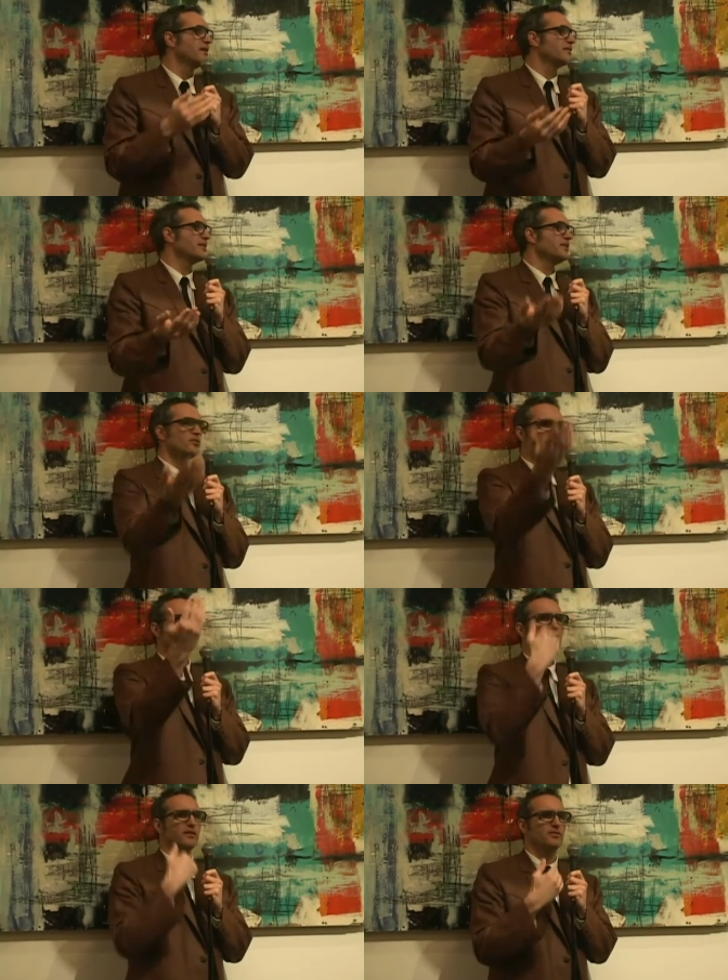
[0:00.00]
then he doesn't
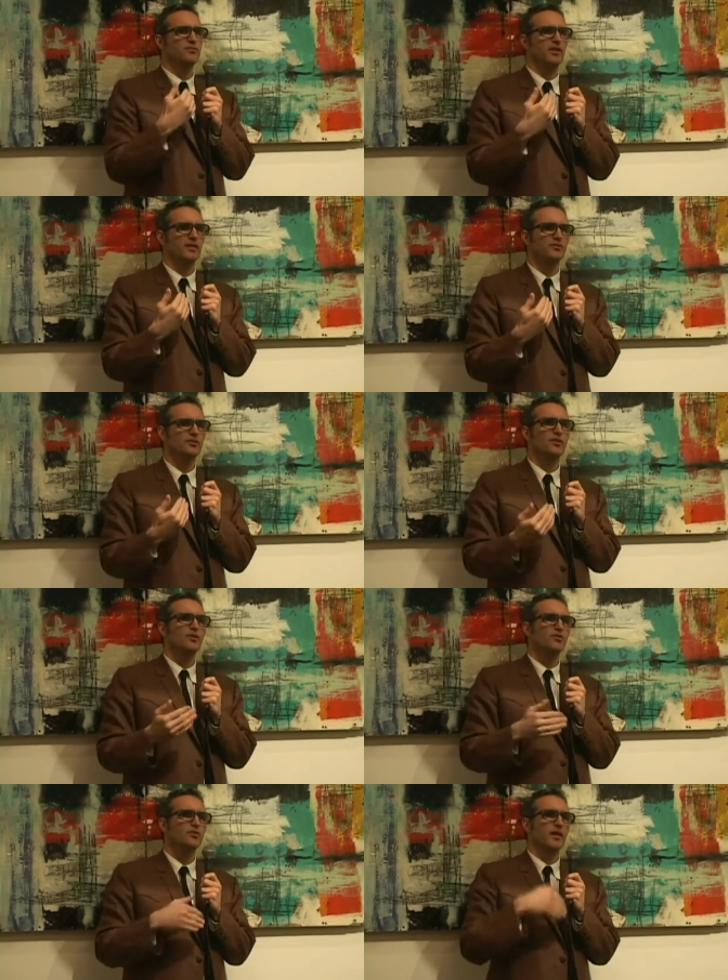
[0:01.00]
get the chance
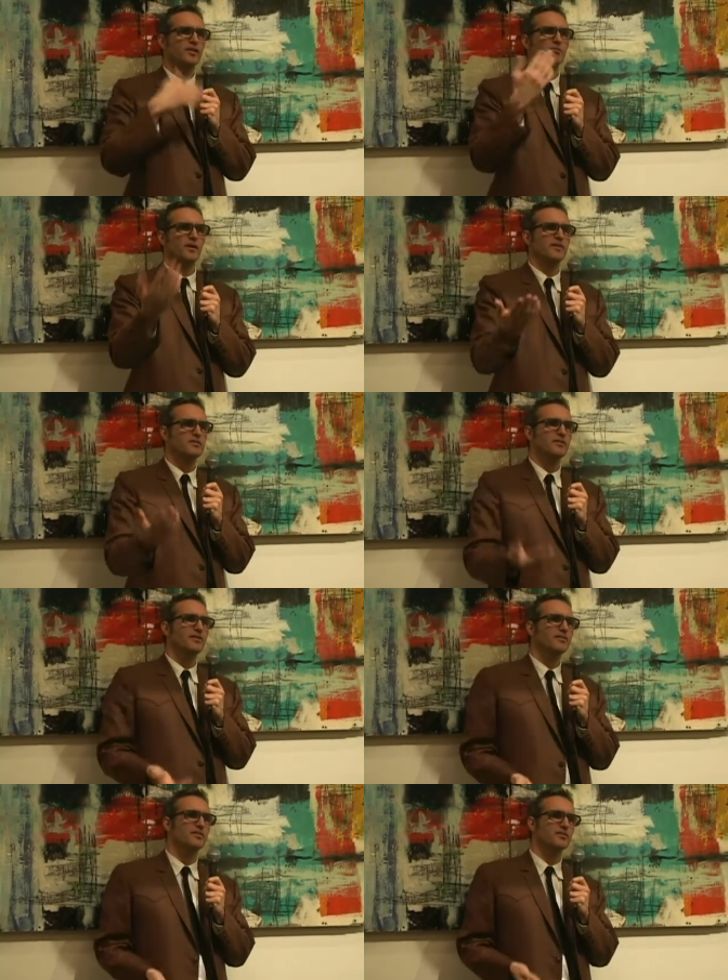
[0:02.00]
to express
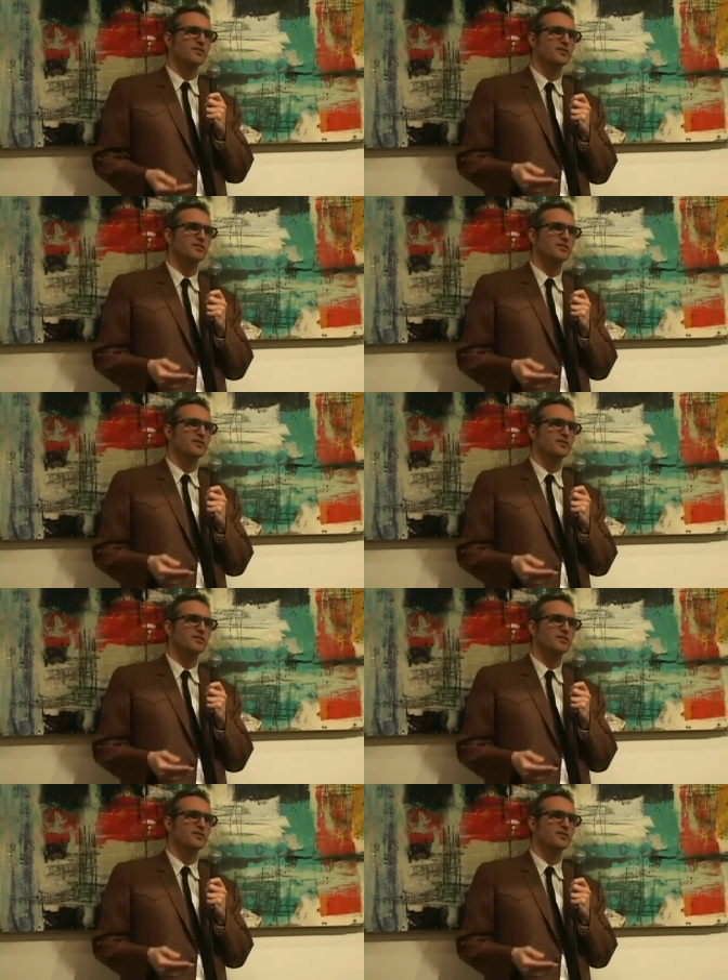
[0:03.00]
these